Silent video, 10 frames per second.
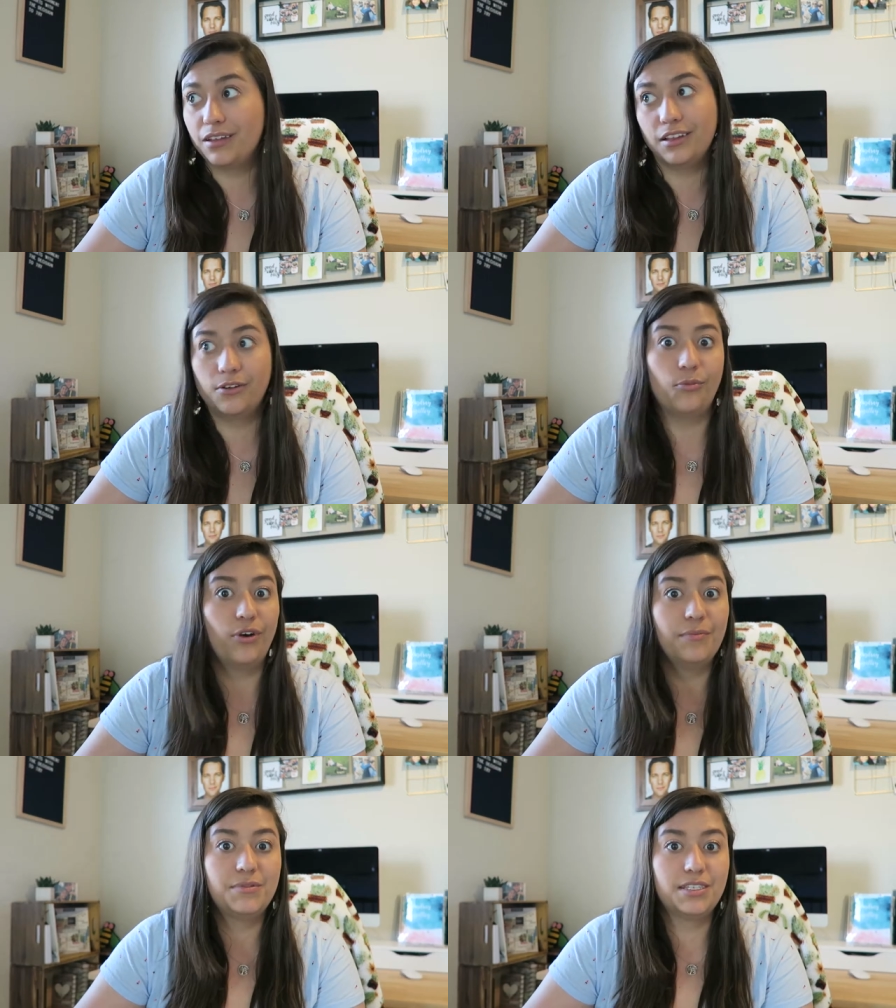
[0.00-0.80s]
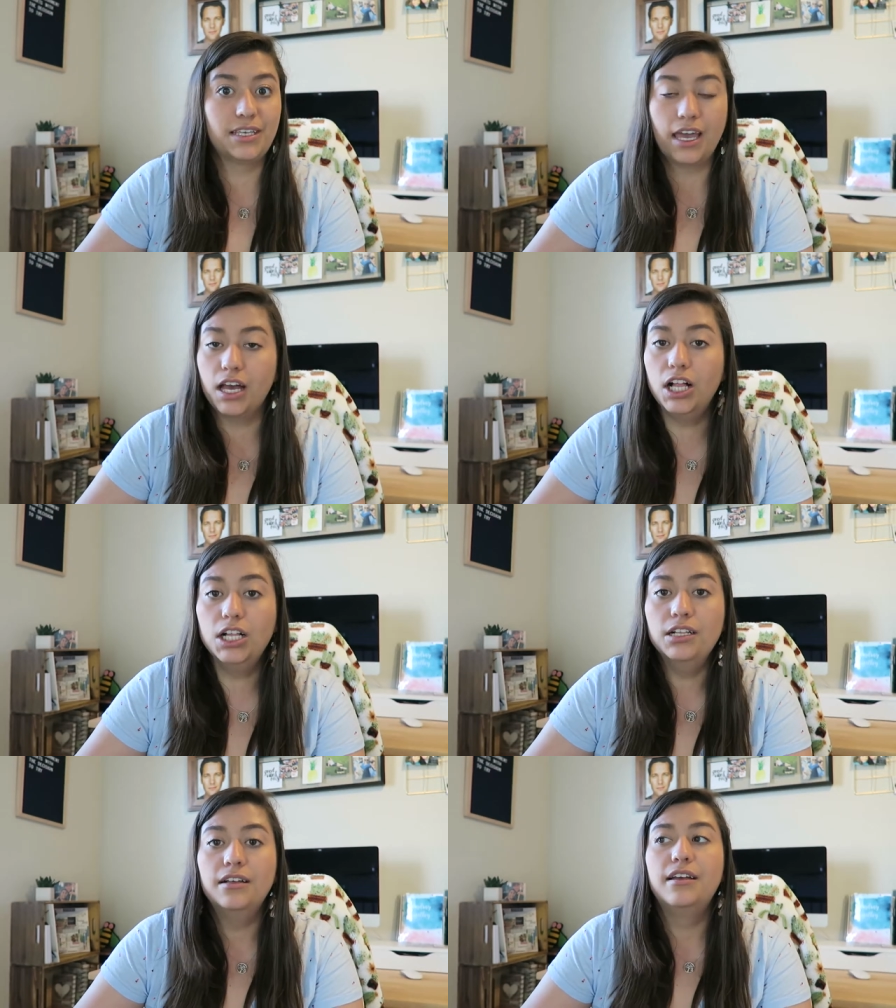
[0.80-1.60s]
a little more
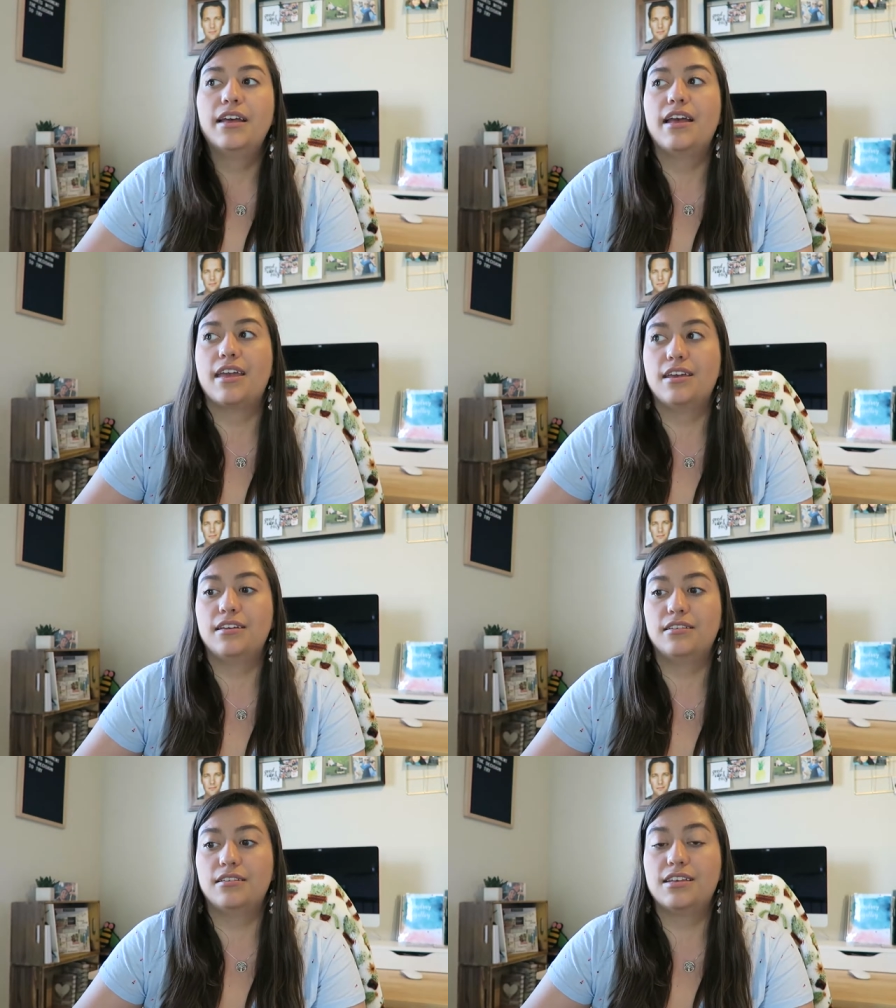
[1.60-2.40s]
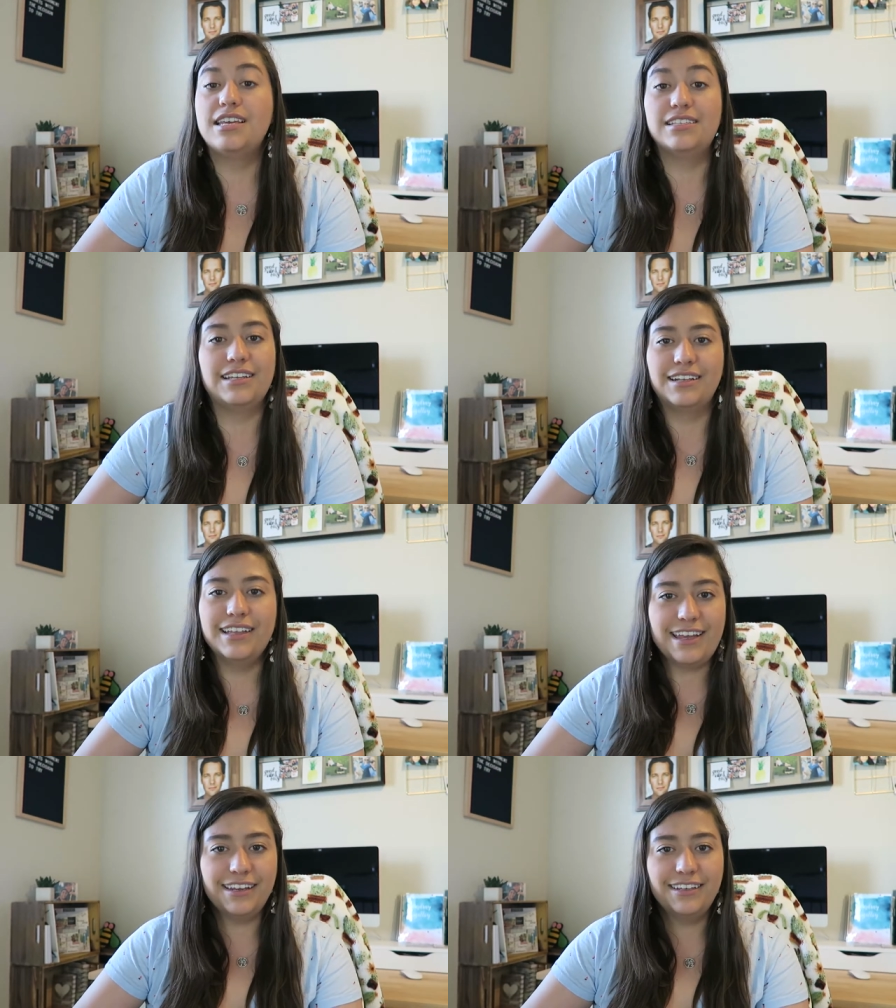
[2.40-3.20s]
upscale and easy to
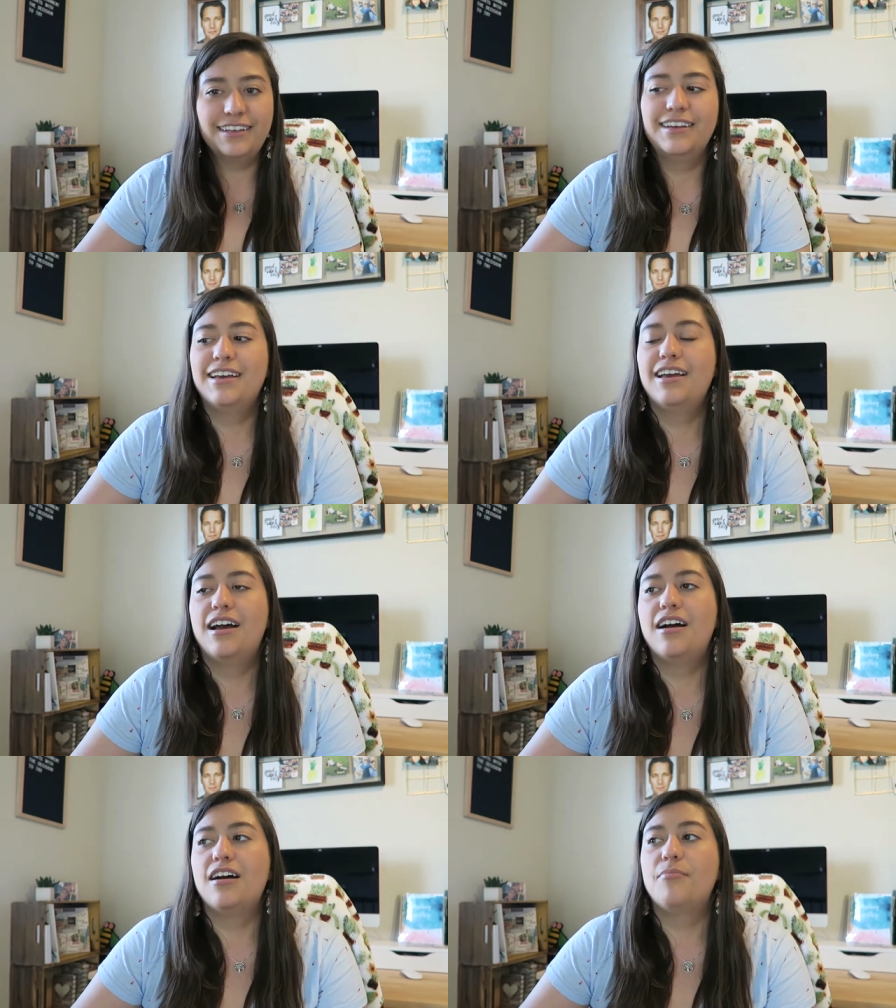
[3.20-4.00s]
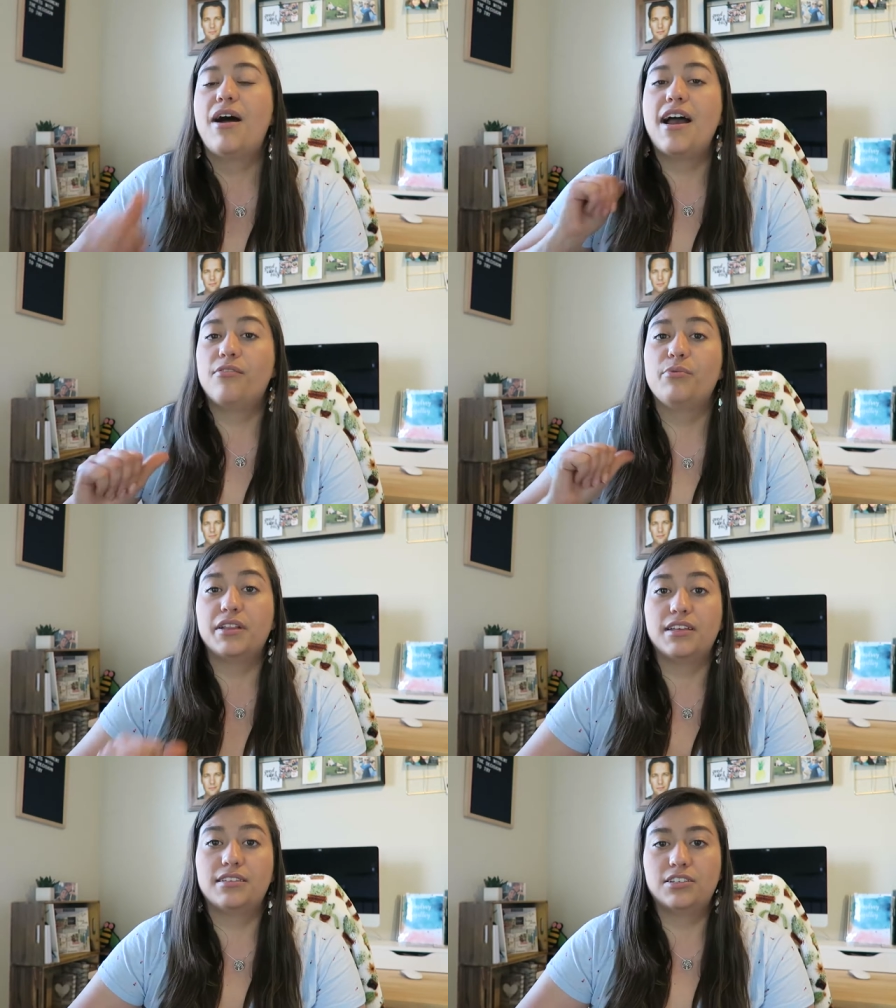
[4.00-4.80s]
clean, um, I
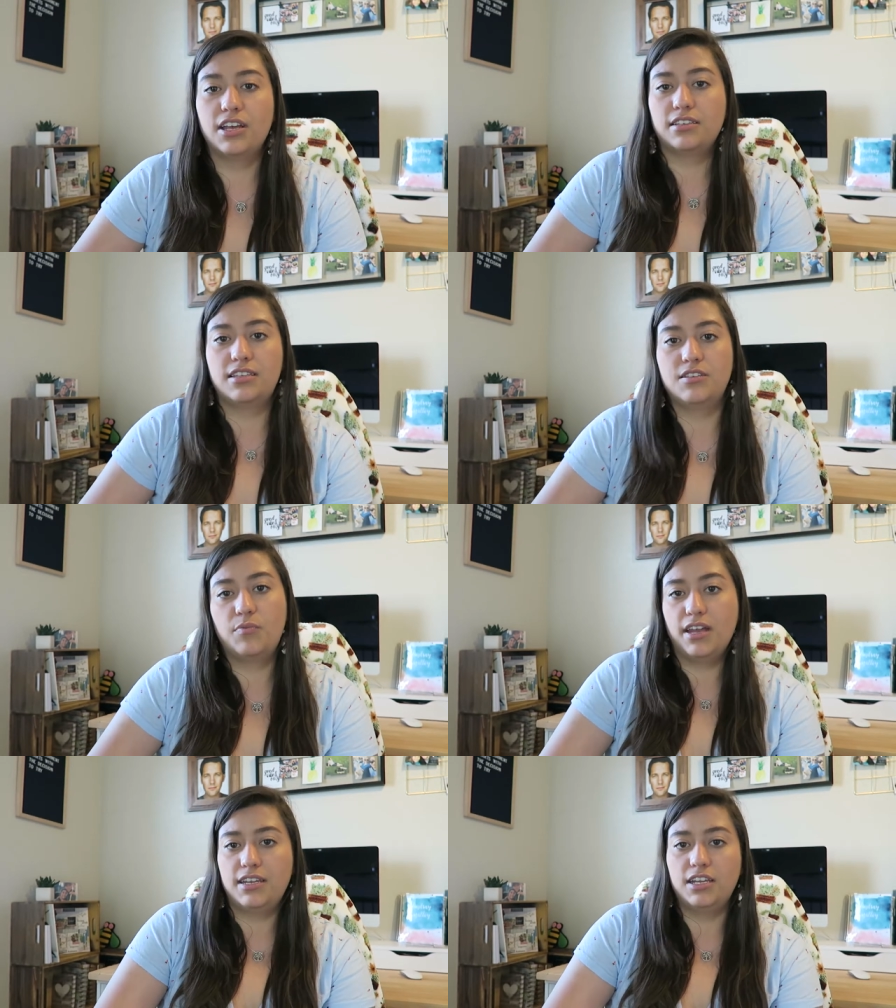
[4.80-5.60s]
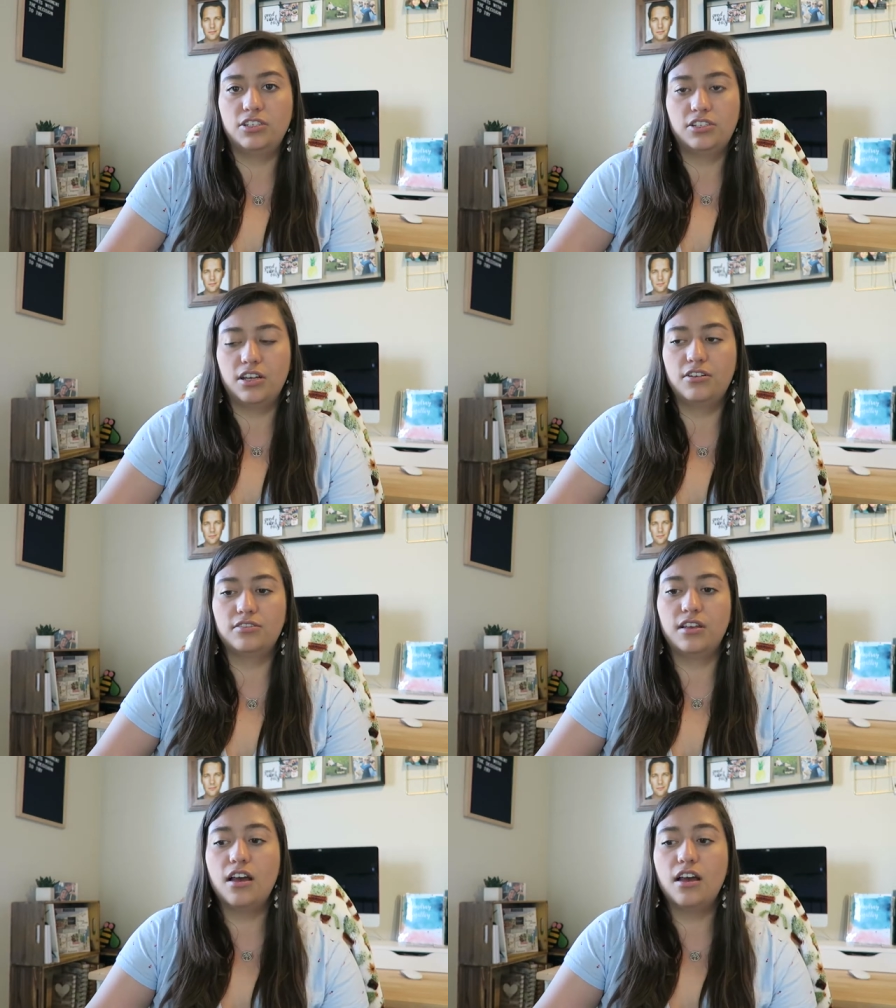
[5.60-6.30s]
really suggest these plantation shutters.